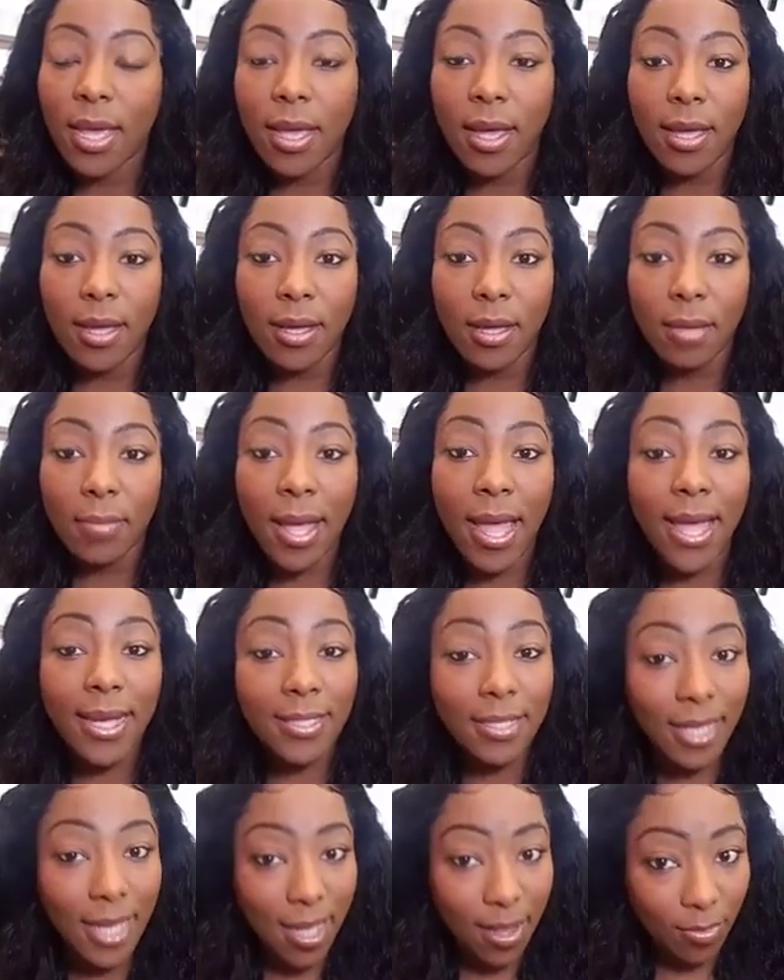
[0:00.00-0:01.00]
I
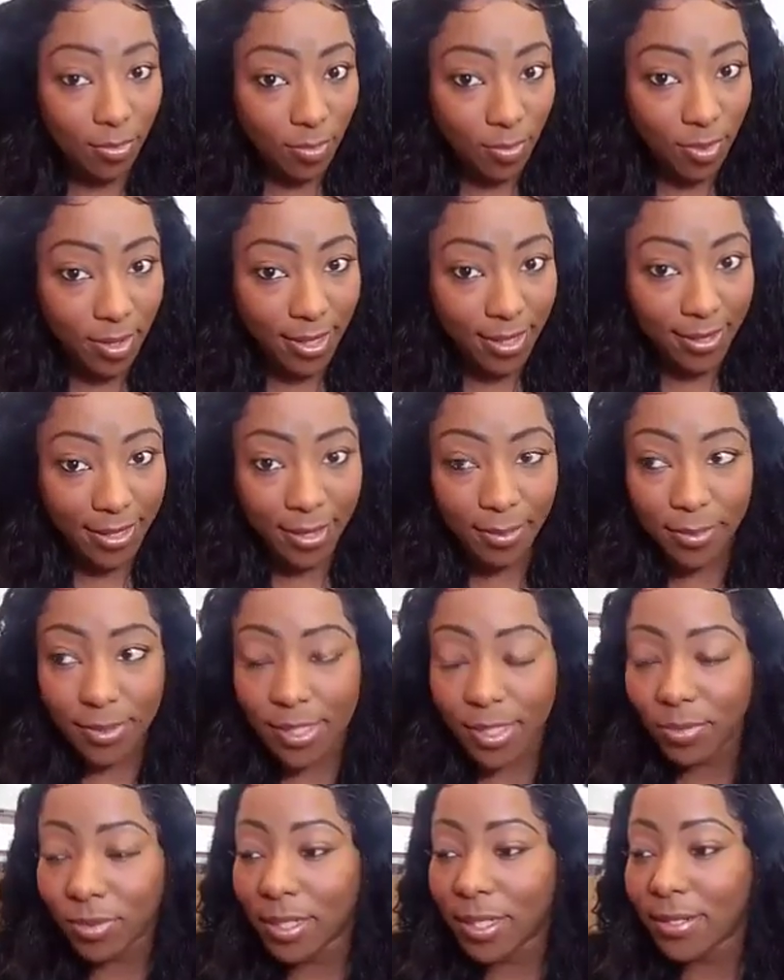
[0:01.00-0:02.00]
actually had one that was
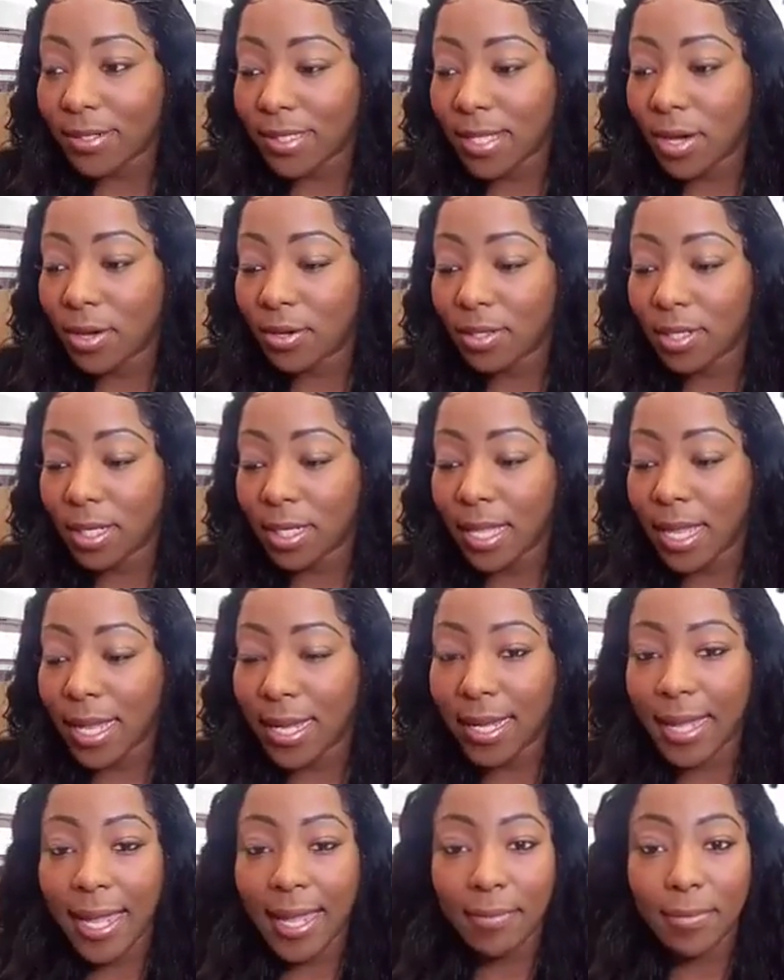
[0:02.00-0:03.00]
3 years old, and a
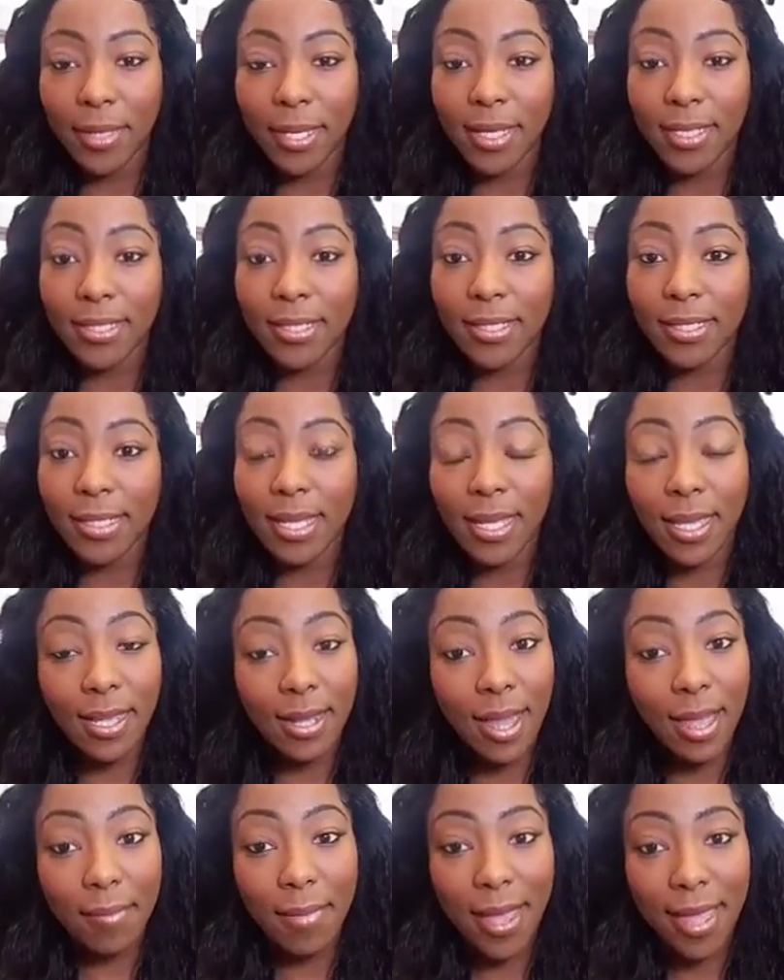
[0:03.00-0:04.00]
client came in and she said,
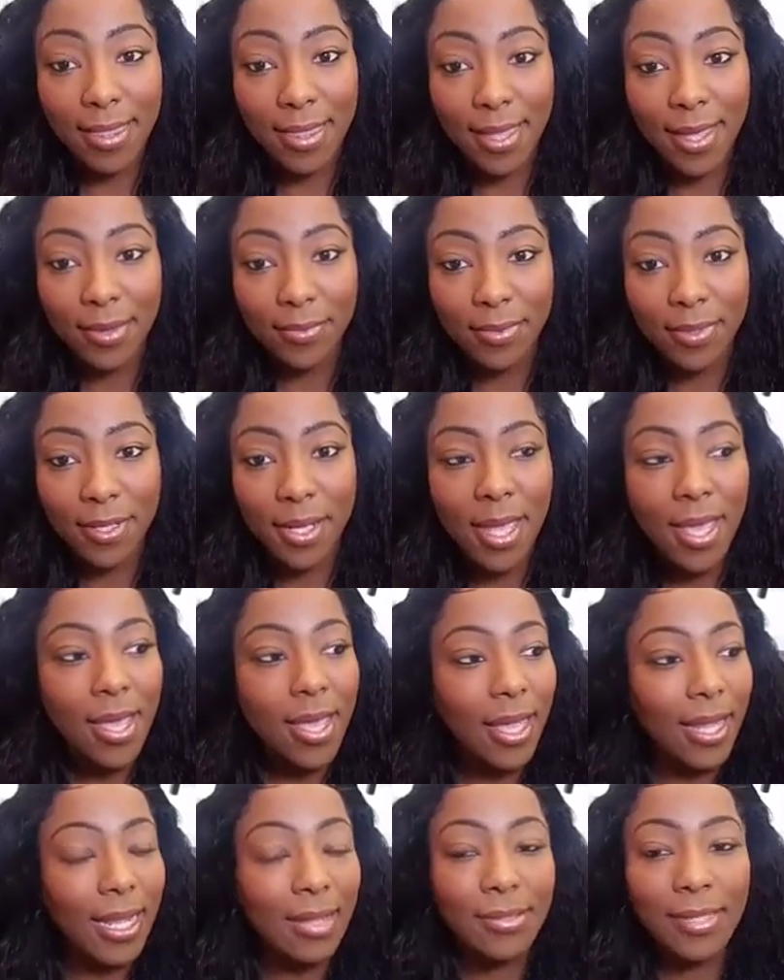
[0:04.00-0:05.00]
can I buy that one?
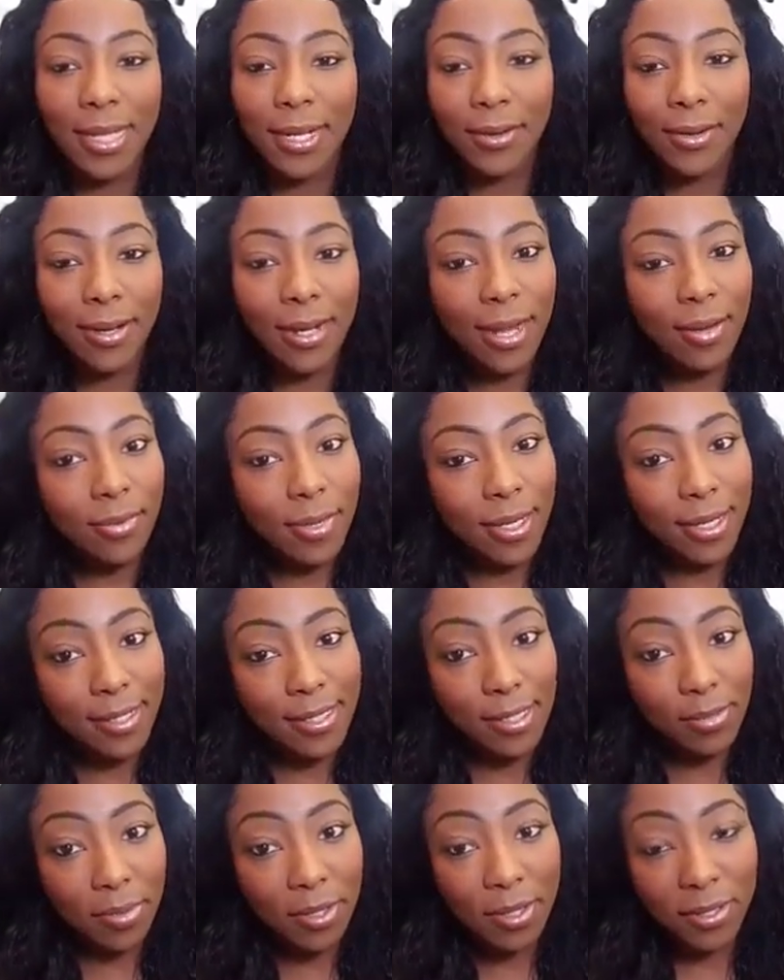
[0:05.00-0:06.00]
And I was like, girl, that wig is
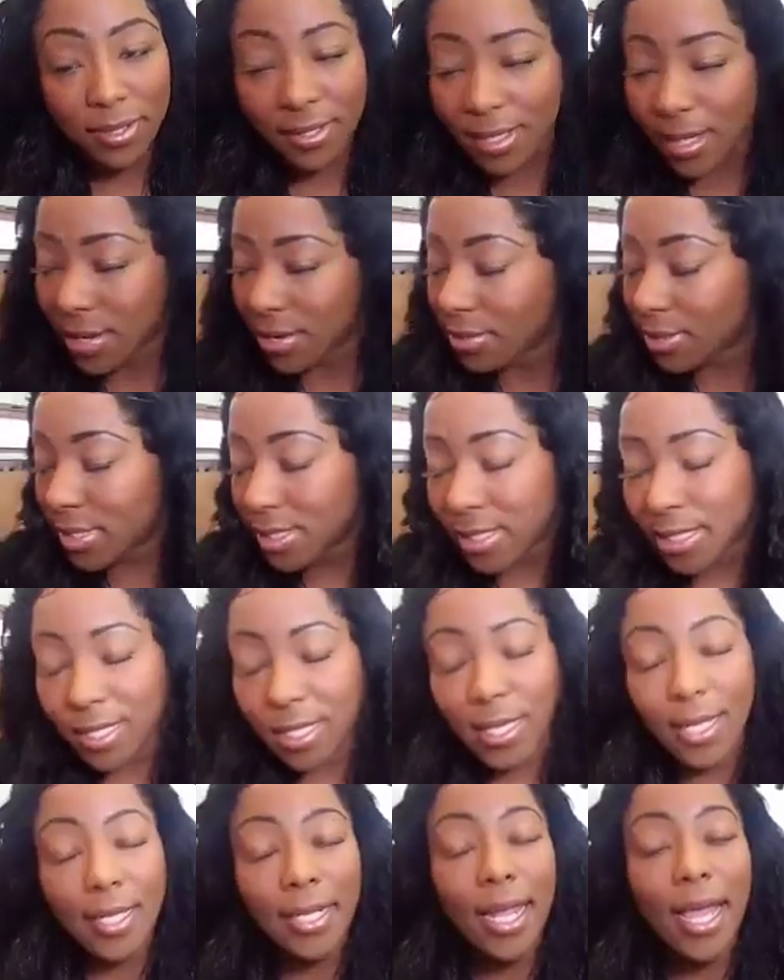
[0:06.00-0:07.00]
3 years old. She
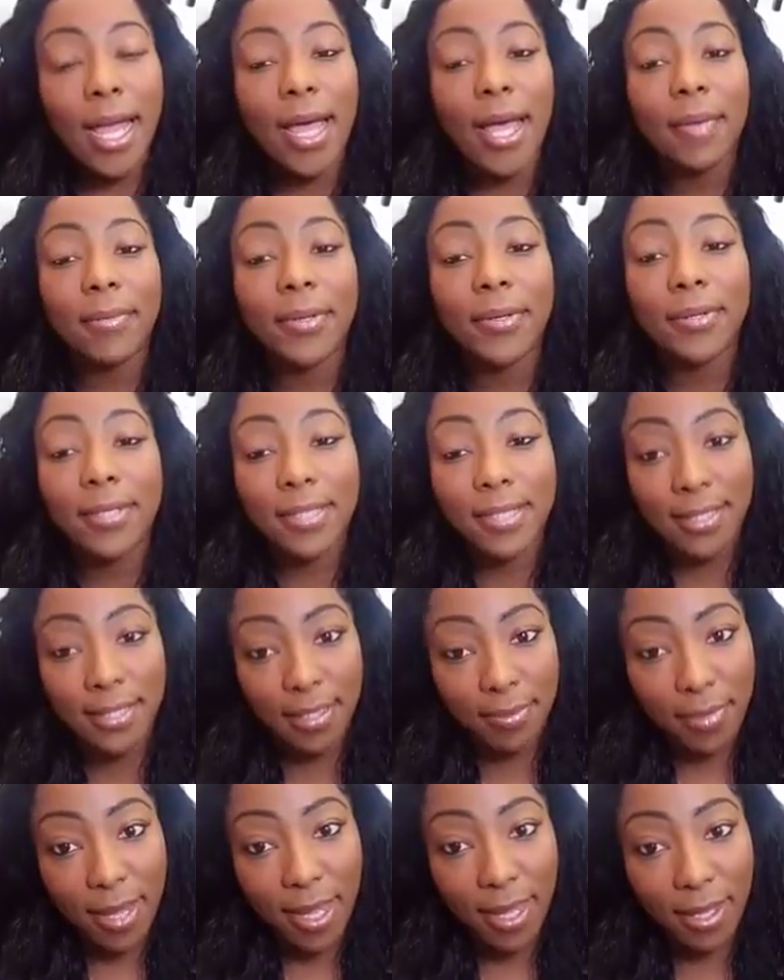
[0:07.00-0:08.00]
said, honey, I'm going to
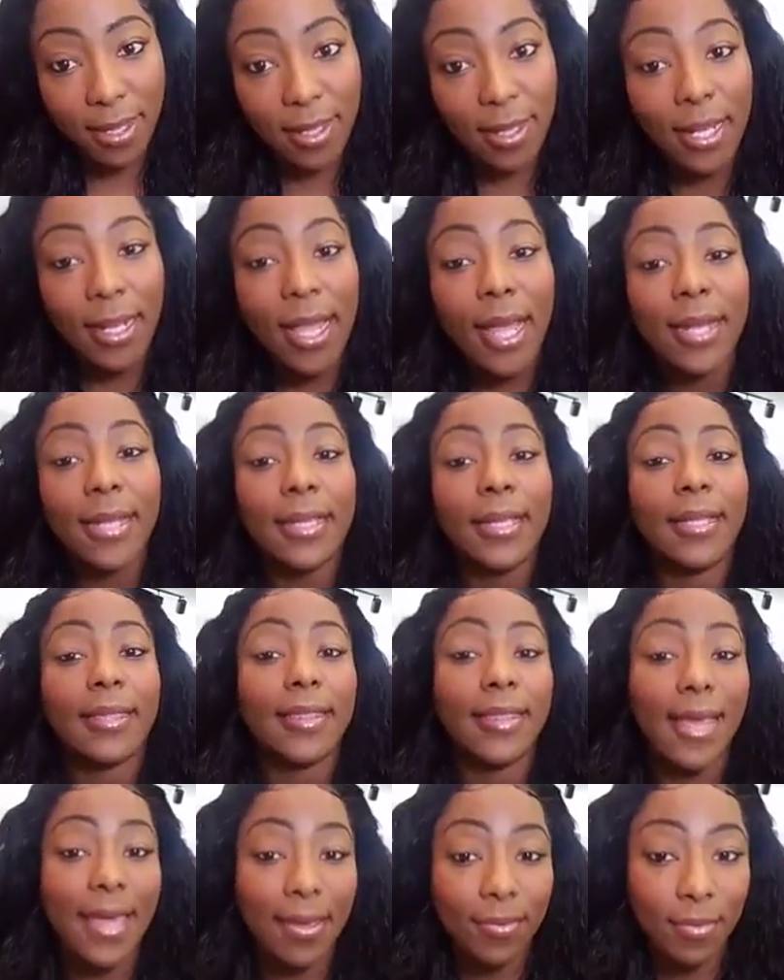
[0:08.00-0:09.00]
Jamaica and I need
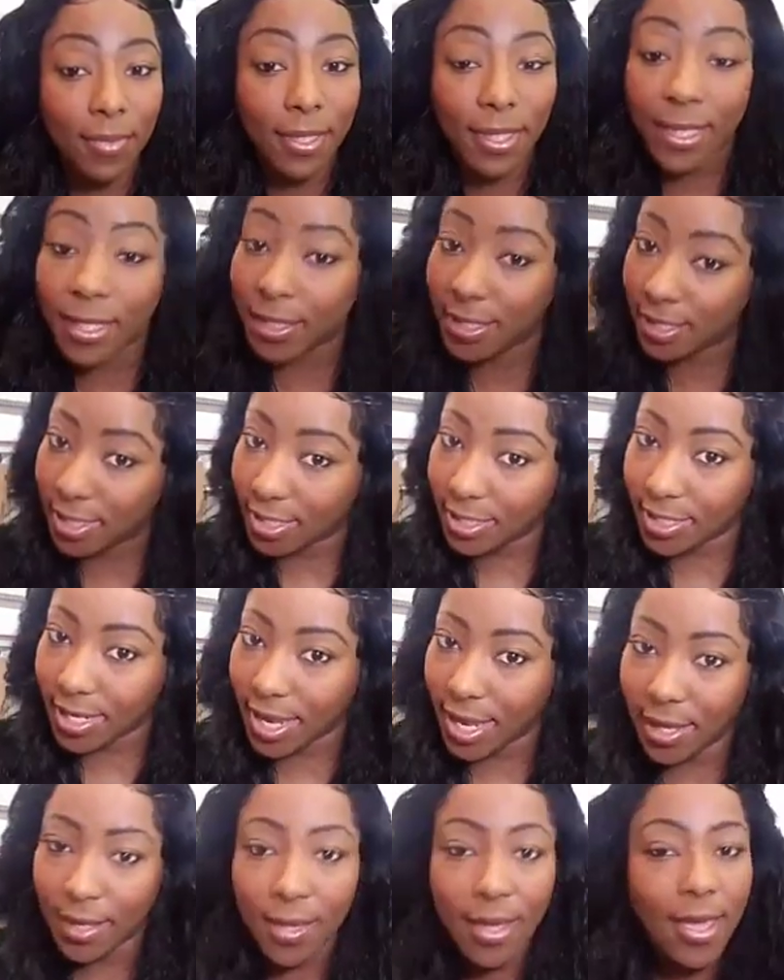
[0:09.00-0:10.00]
that wig
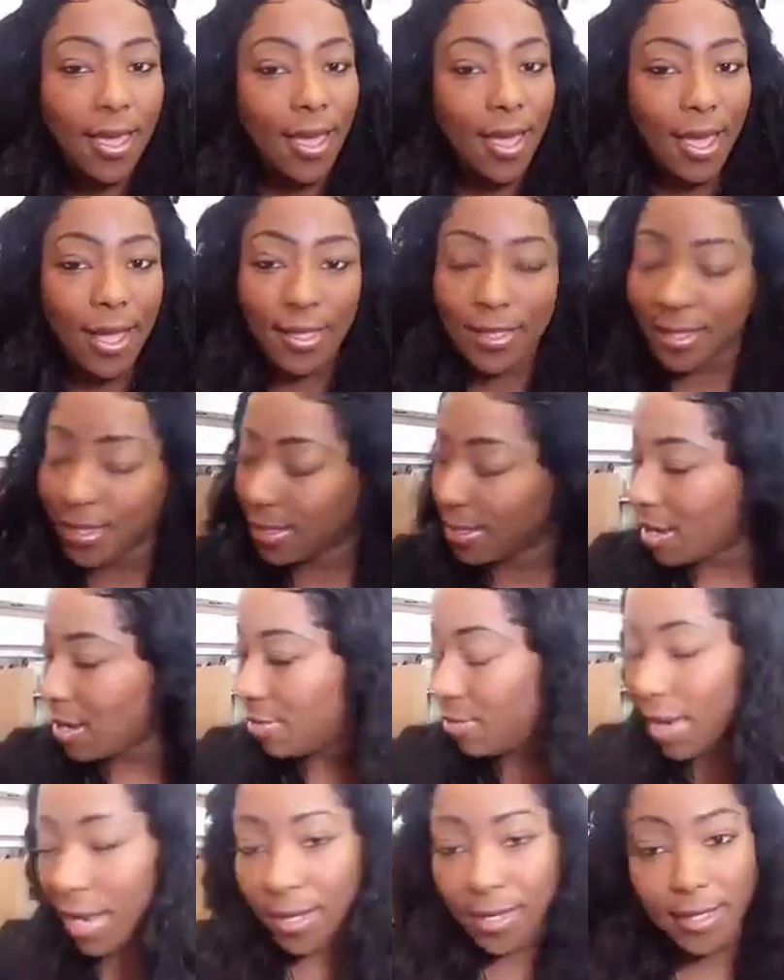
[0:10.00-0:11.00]
today. I said, all
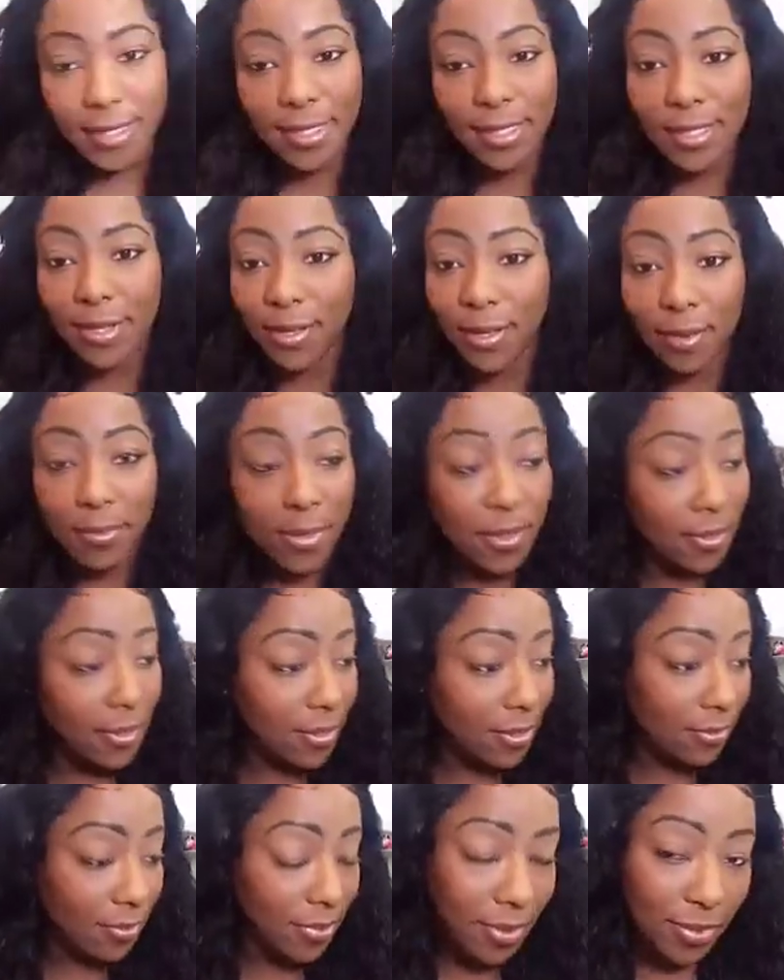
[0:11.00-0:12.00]
right, come on
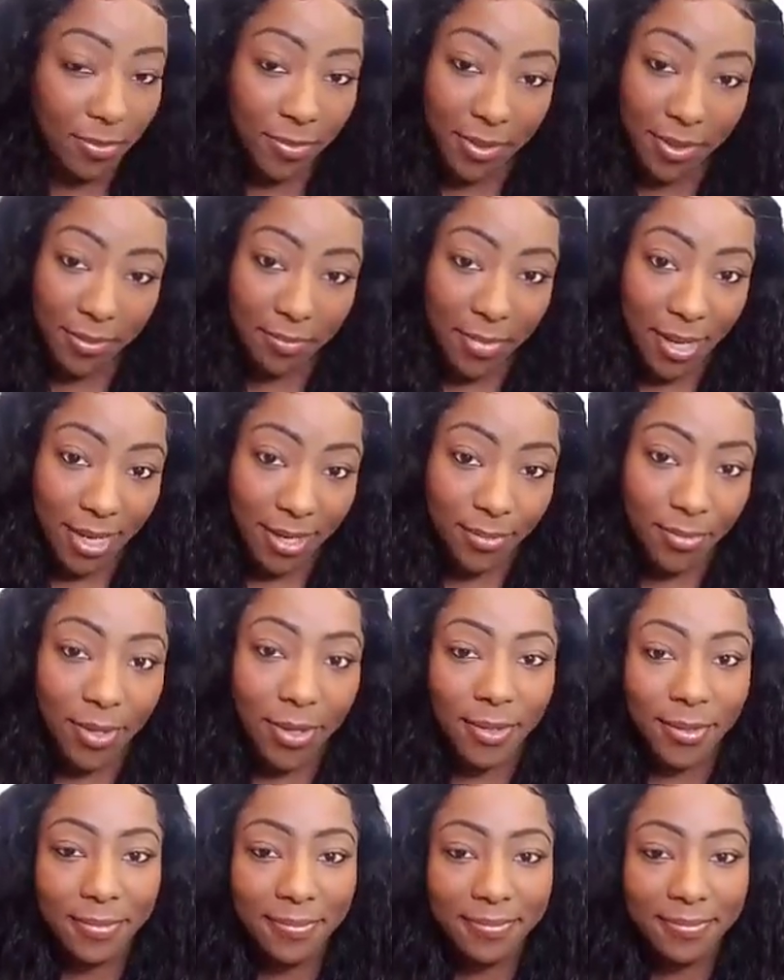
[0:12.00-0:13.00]
in the room. We'll make it work.